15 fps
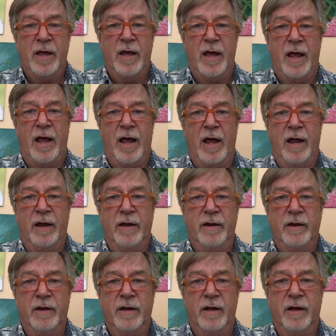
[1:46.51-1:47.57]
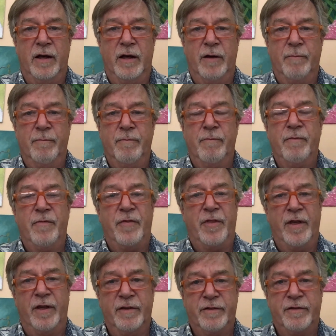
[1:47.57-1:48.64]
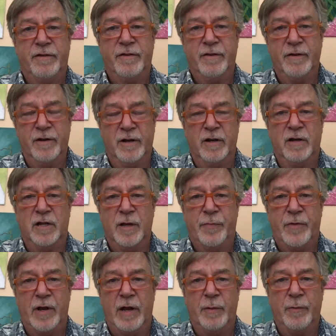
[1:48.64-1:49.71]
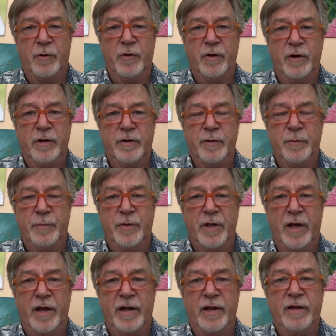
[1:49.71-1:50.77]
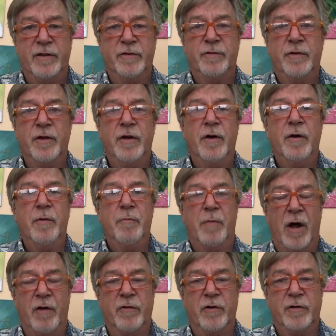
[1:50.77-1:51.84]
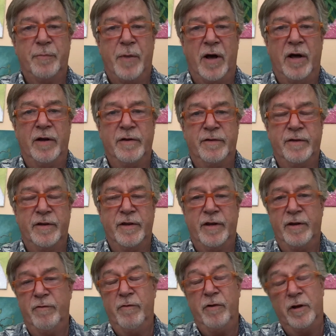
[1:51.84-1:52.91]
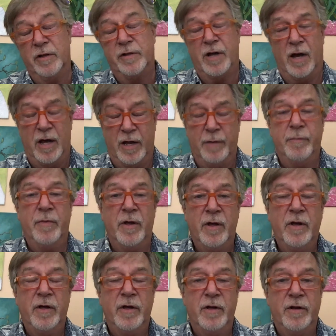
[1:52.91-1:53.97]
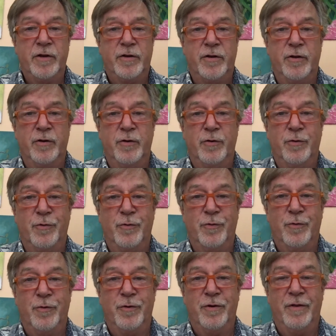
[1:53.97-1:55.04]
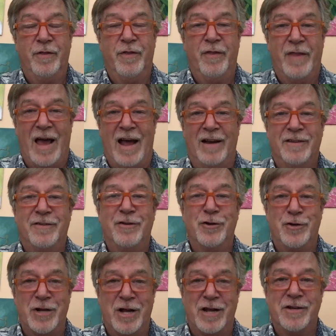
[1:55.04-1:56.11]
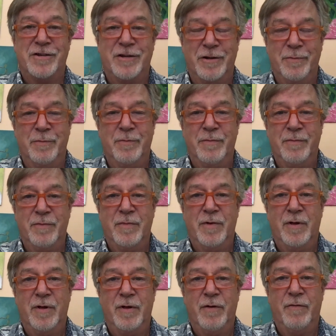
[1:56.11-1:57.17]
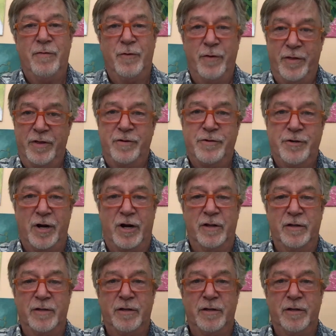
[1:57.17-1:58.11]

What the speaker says: And this little clip that I'm going to play is my response in real time to that suggestion for this child.